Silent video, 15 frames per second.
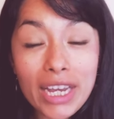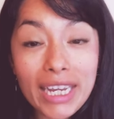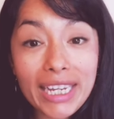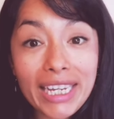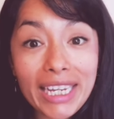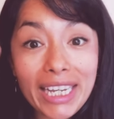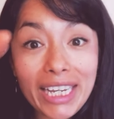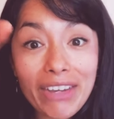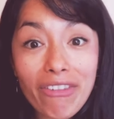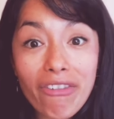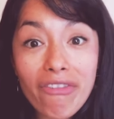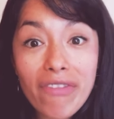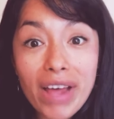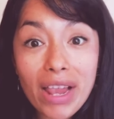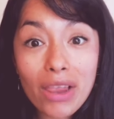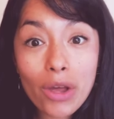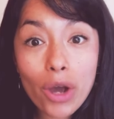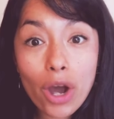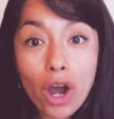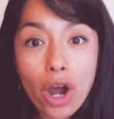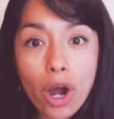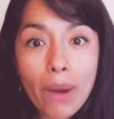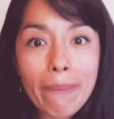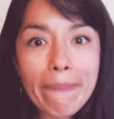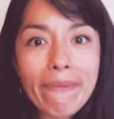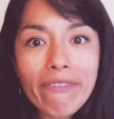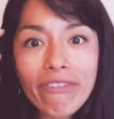He fell off